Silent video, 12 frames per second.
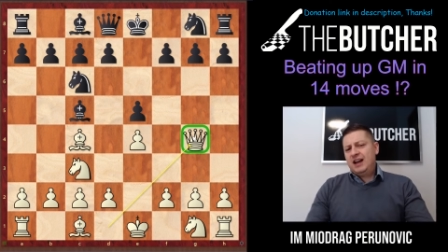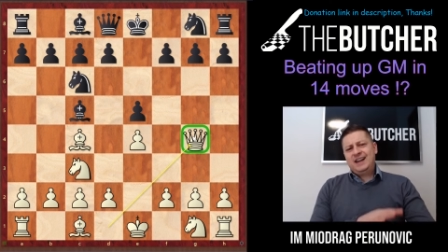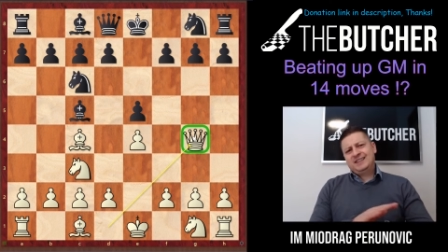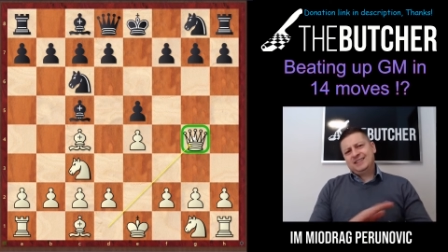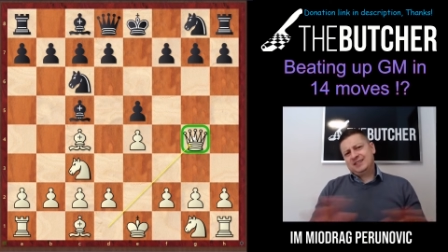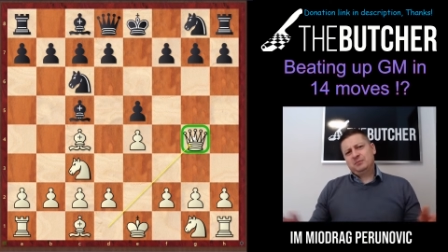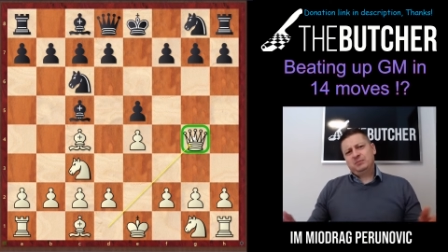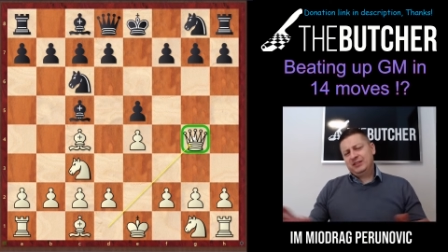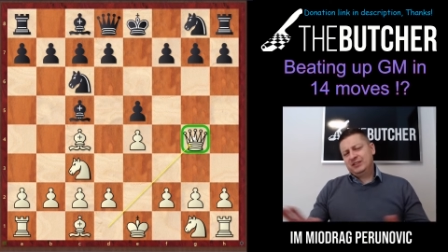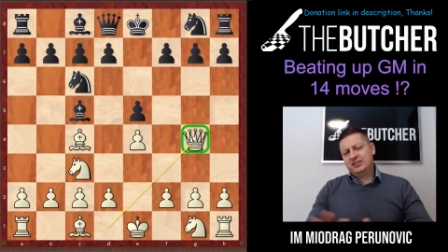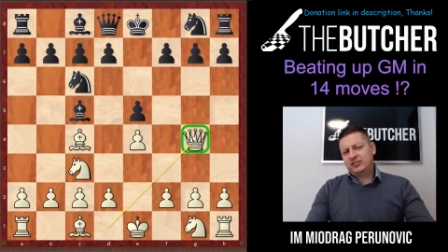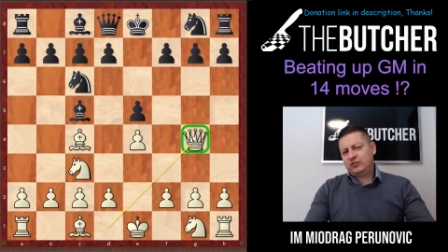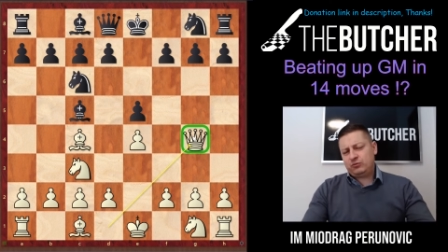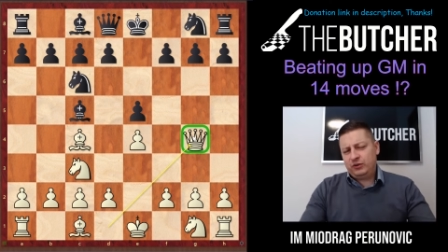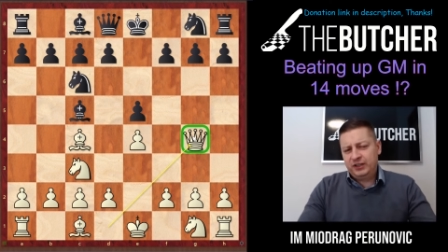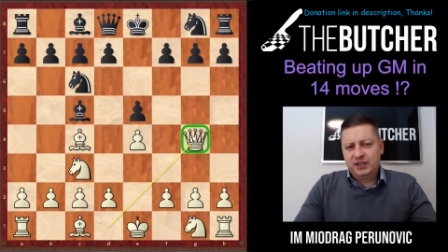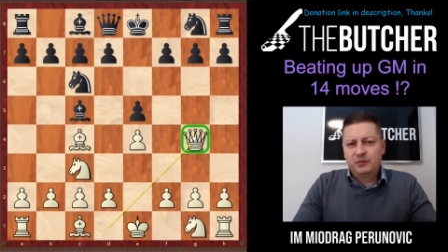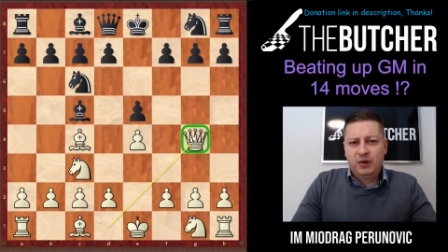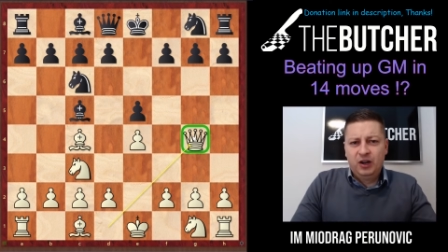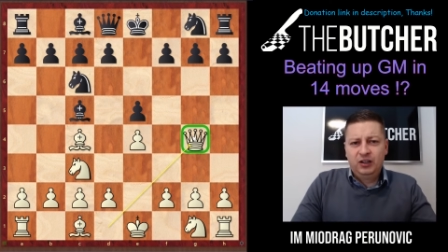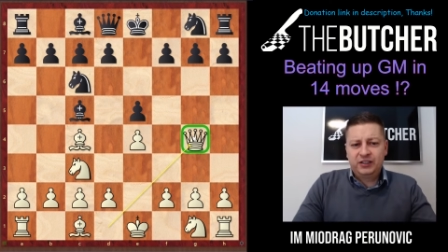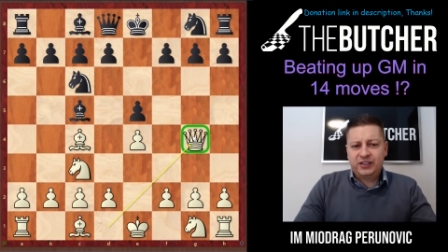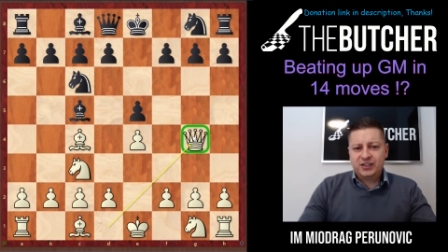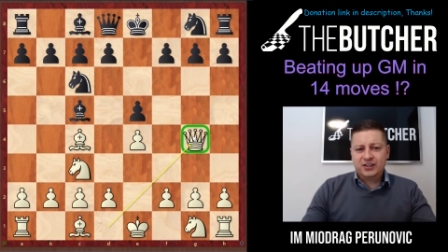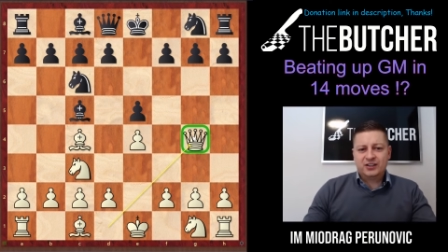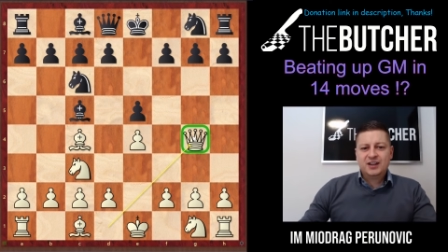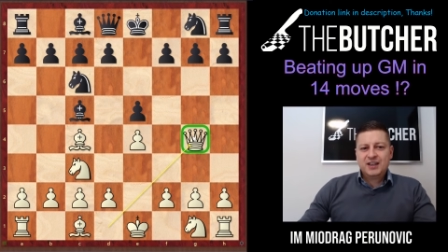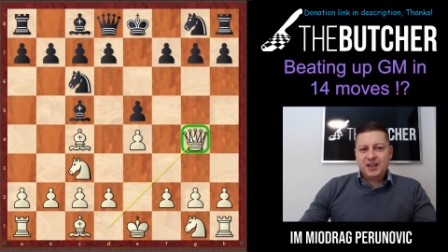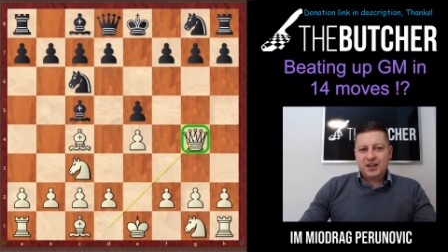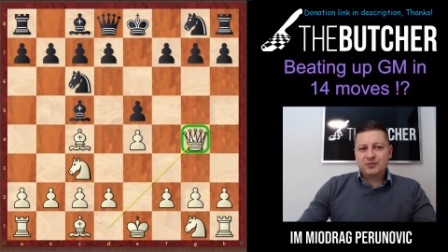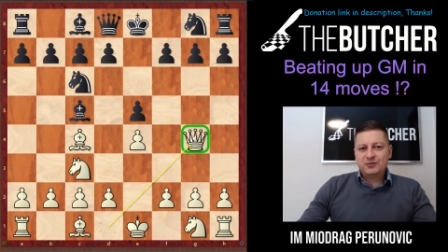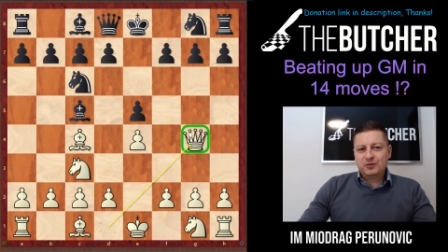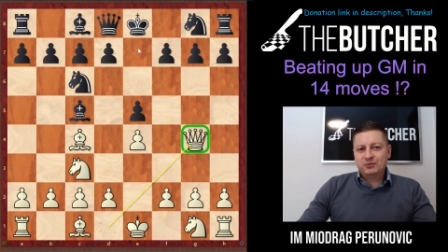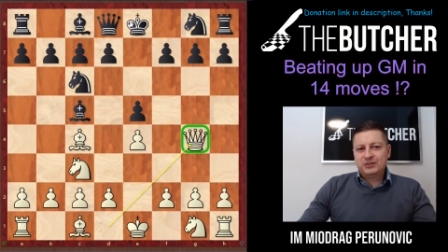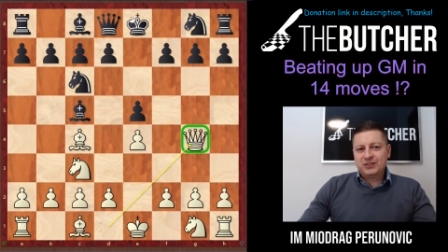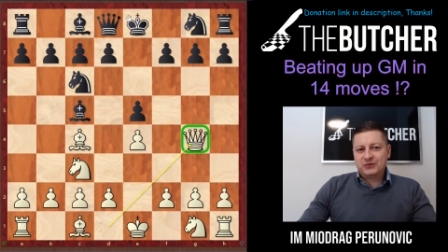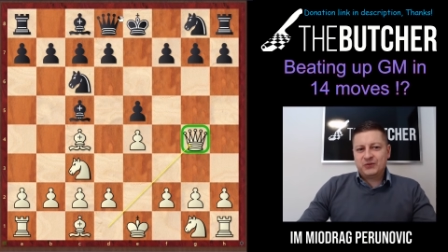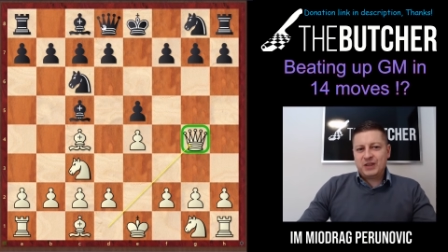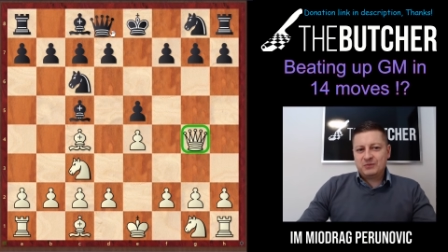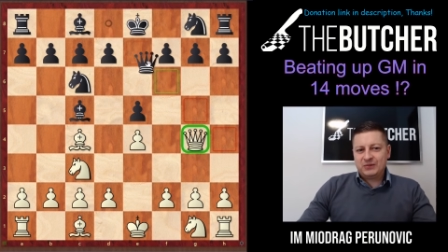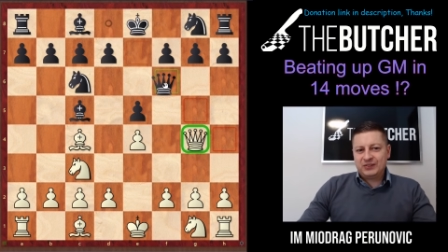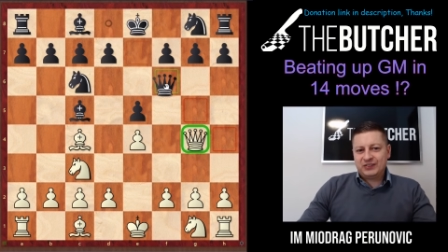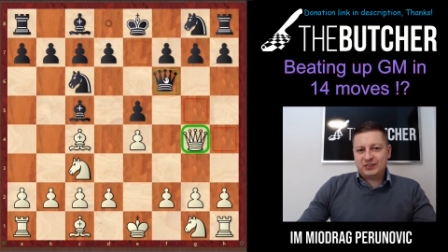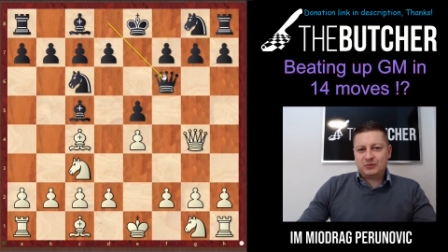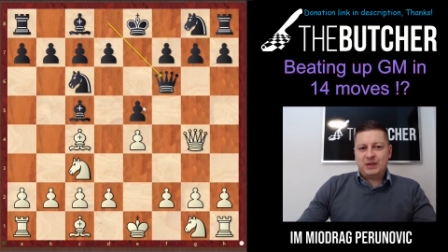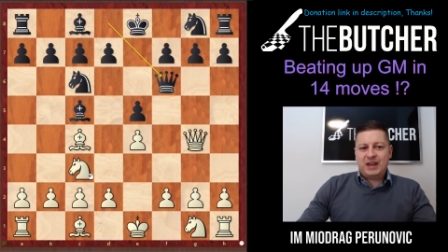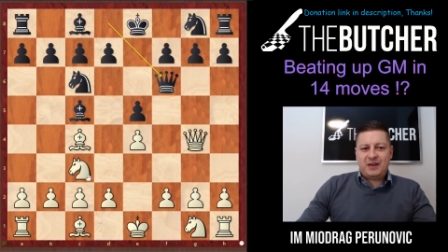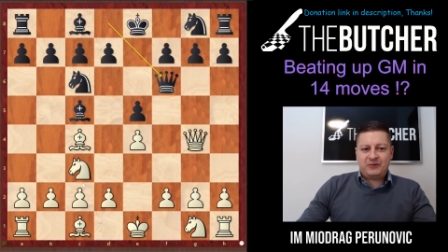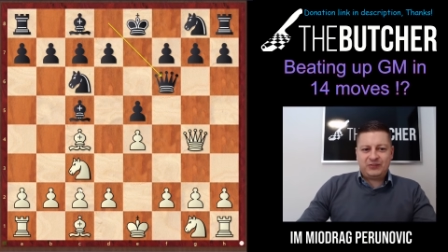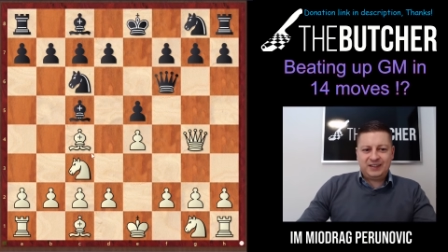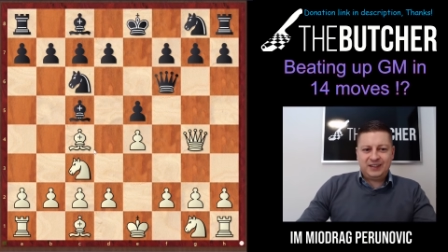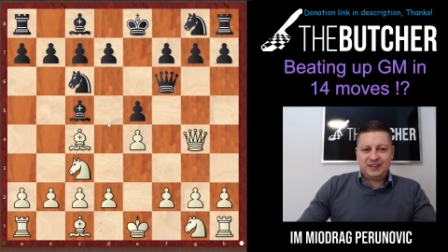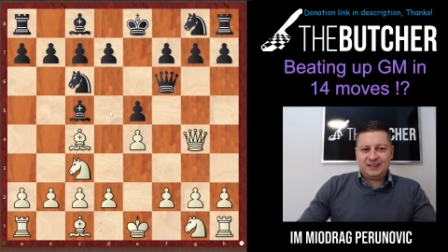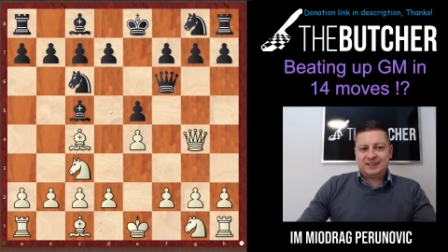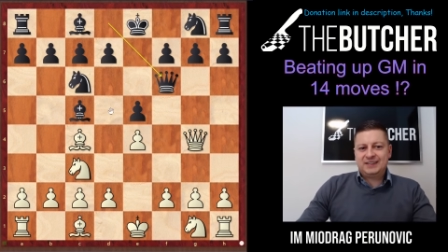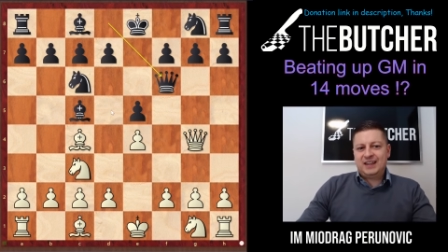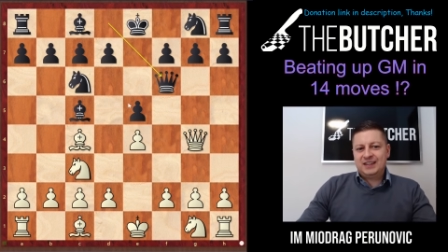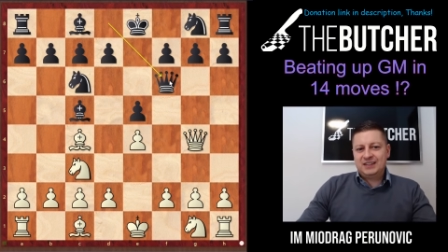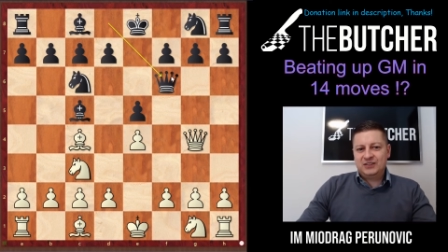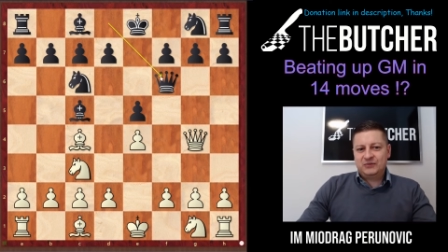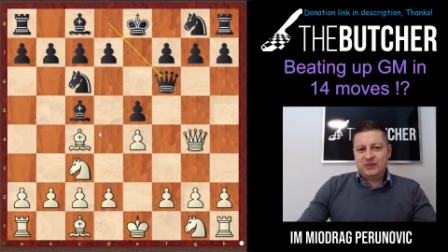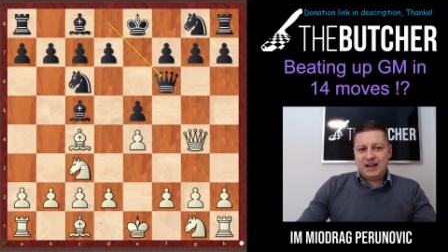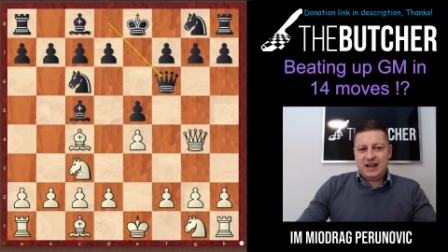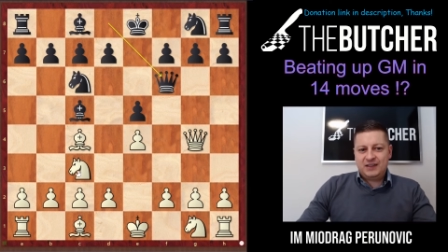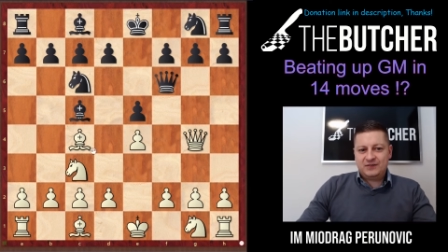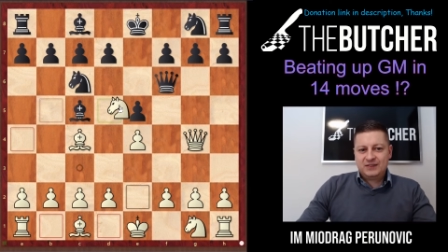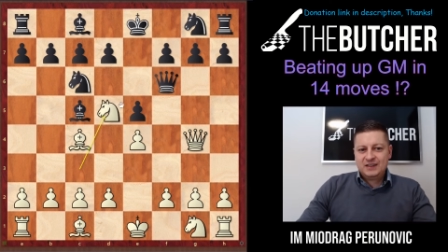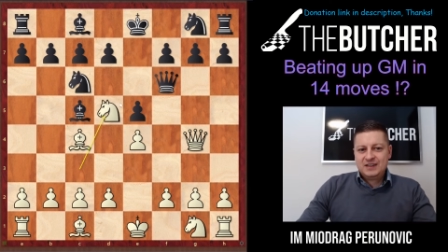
I simply destroy them all here and you know that famous queen f6 knight d5